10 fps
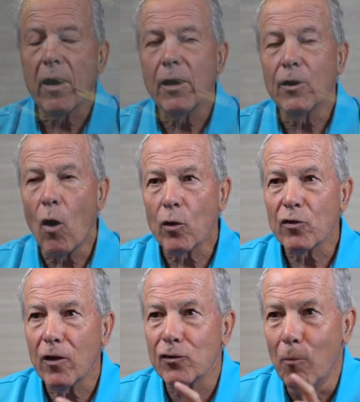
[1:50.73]
going to
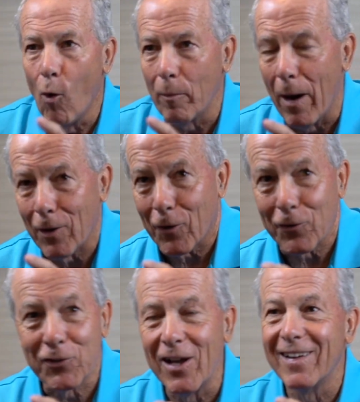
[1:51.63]
notice there's more
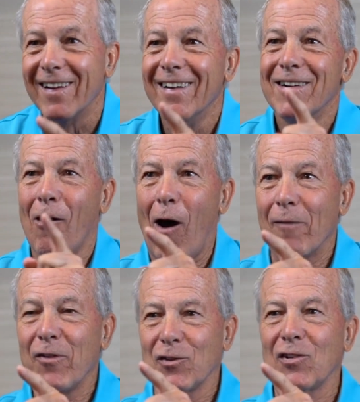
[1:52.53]
bunkers,
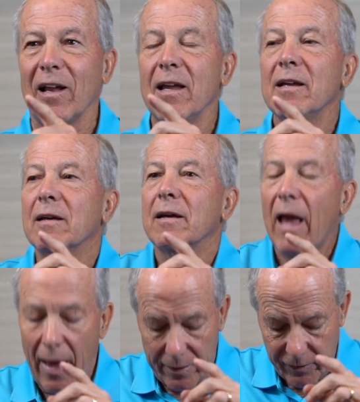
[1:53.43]
obviously,
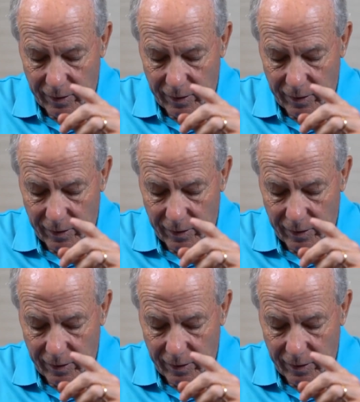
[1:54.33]
and